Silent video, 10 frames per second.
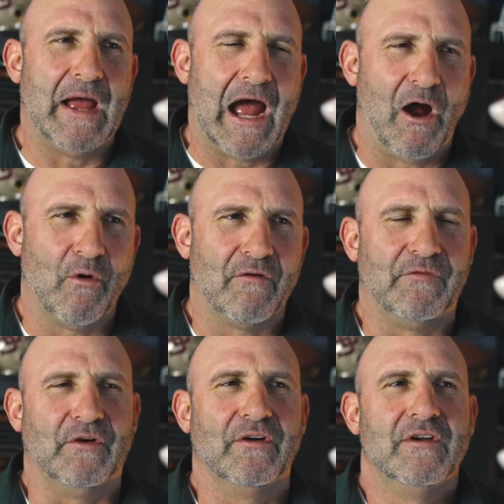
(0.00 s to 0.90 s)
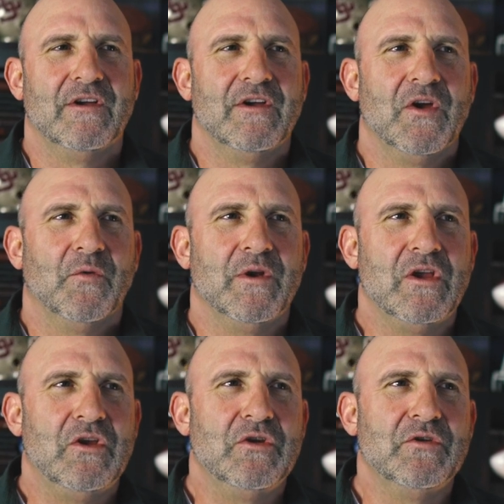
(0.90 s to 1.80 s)
powerful. When
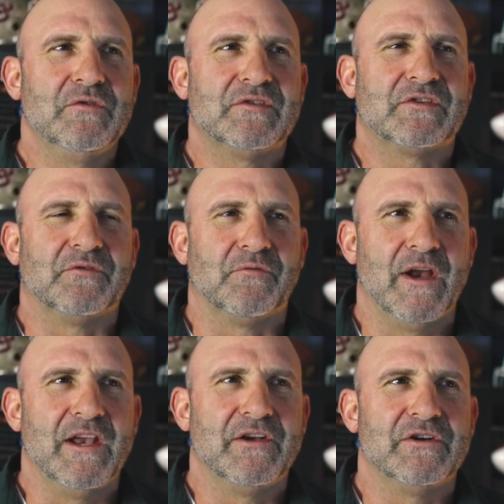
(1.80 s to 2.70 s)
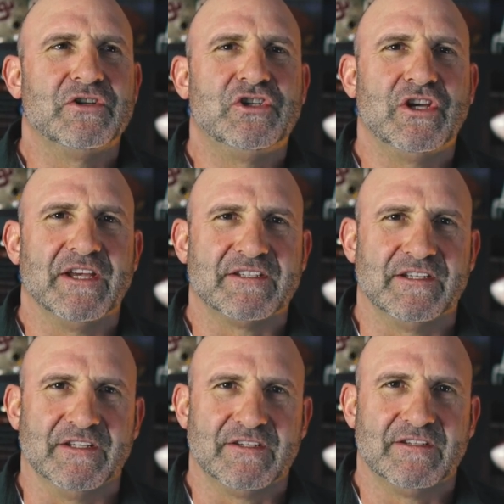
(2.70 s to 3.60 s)
you surrender
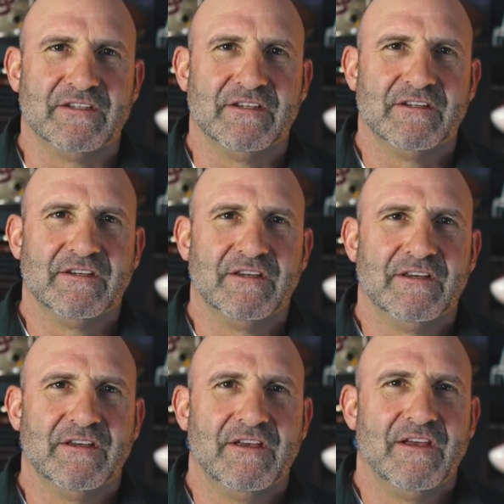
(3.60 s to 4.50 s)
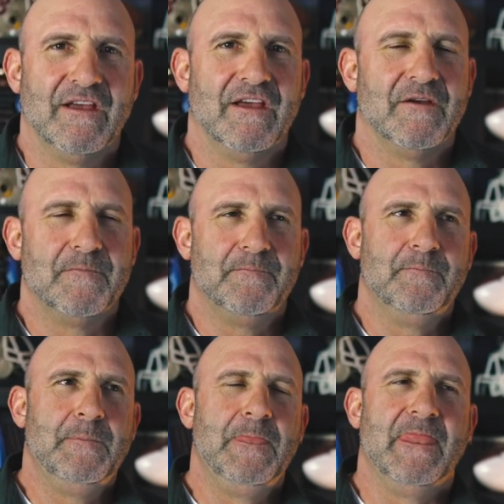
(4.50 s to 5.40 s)
justice, yep.
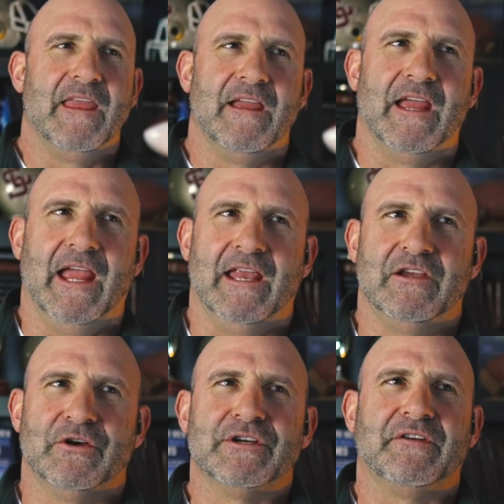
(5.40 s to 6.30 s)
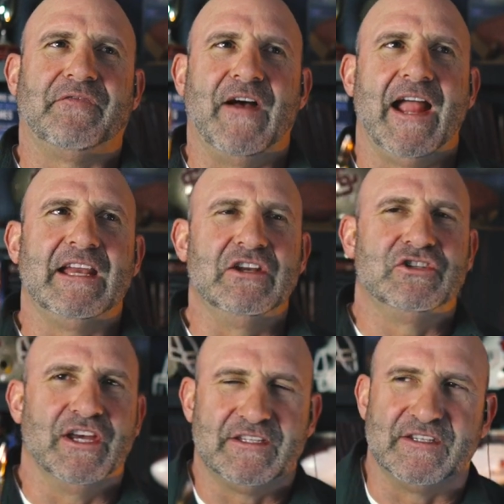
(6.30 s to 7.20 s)
and you're defining
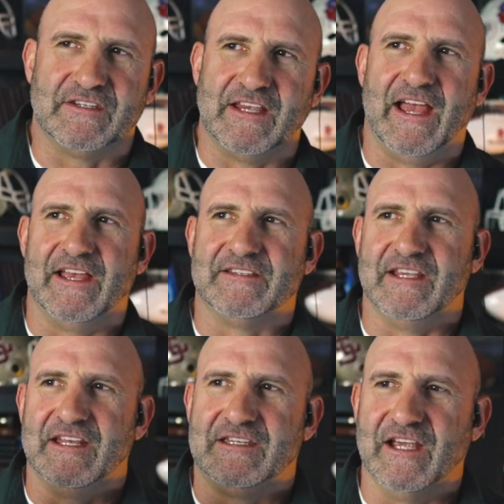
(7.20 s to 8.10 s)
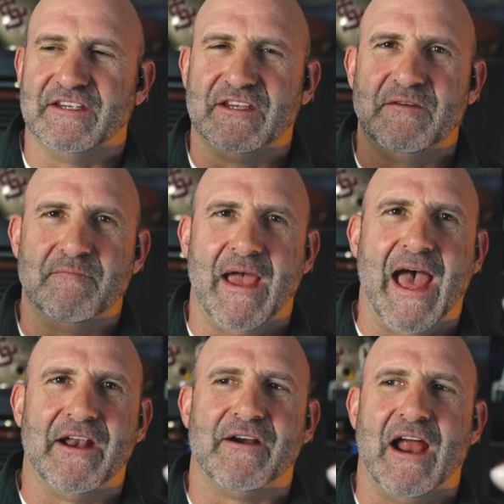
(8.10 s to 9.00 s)
justice as it doesn't
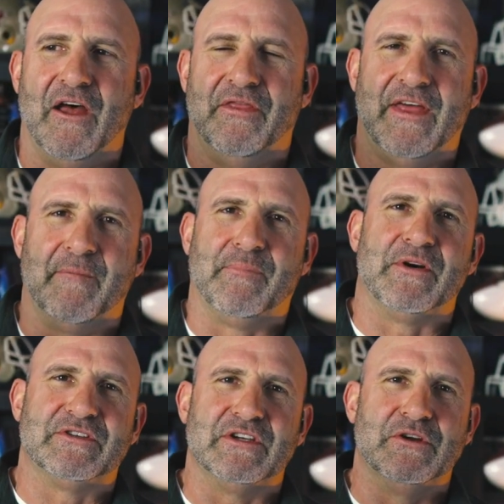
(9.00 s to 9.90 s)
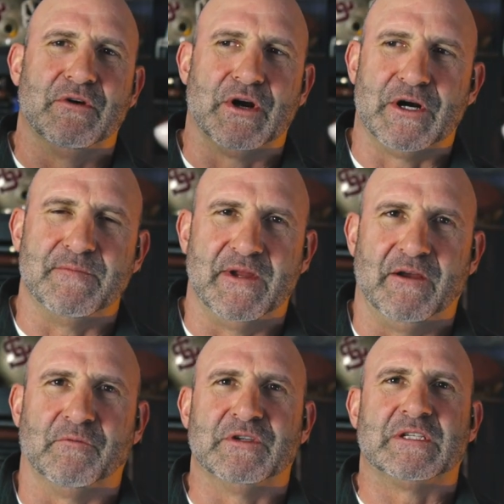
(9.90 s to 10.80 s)
matter how that person who hurt me
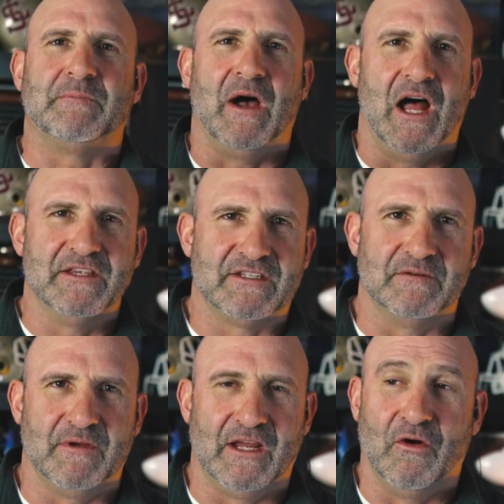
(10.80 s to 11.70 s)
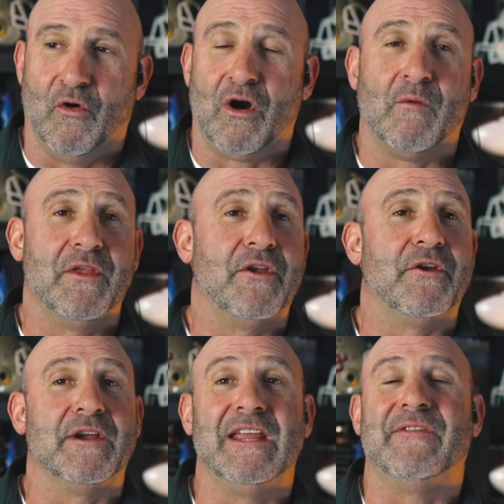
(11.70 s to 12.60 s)
responds to me or whether
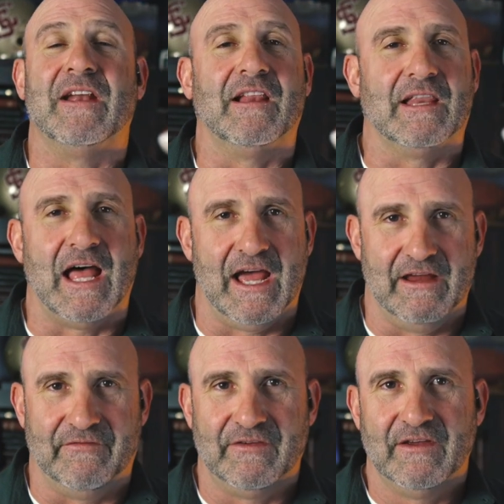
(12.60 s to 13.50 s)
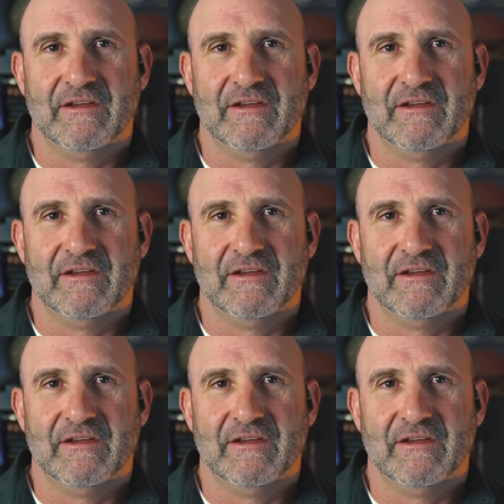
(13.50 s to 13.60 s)
they're even alive.